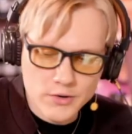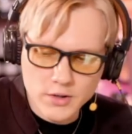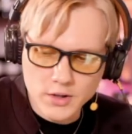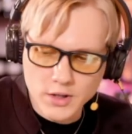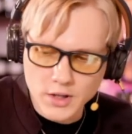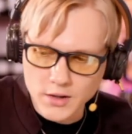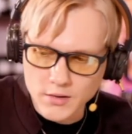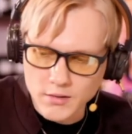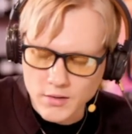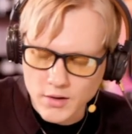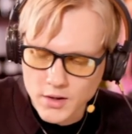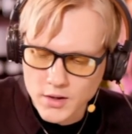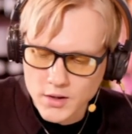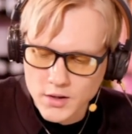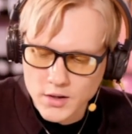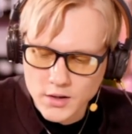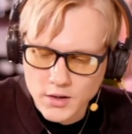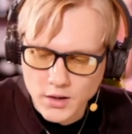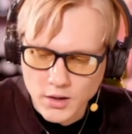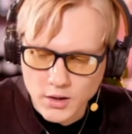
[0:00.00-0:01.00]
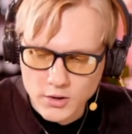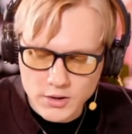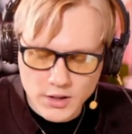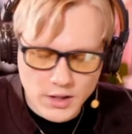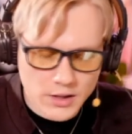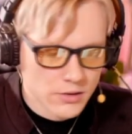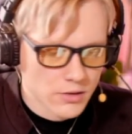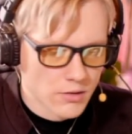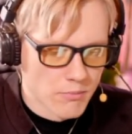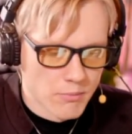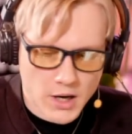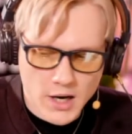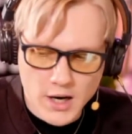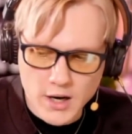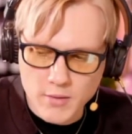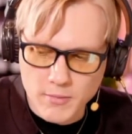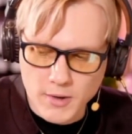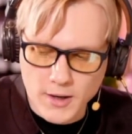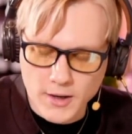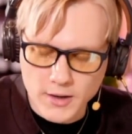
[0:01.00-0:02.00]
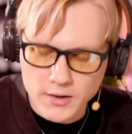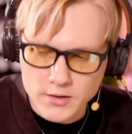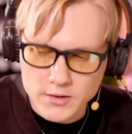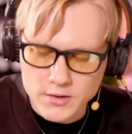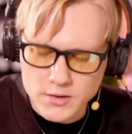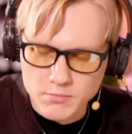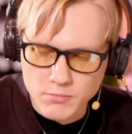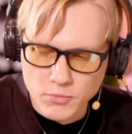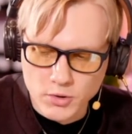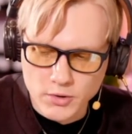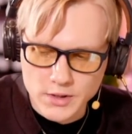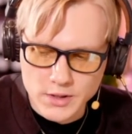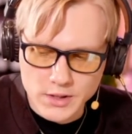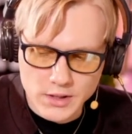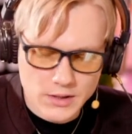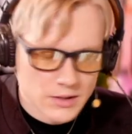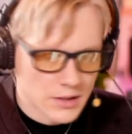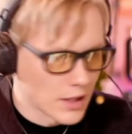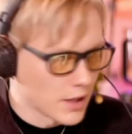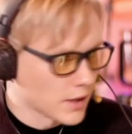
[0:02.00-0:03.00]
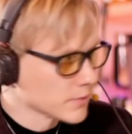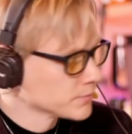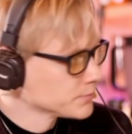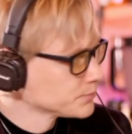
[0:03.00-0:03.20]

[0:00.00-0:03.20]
you can look at your biomarkers more in detail.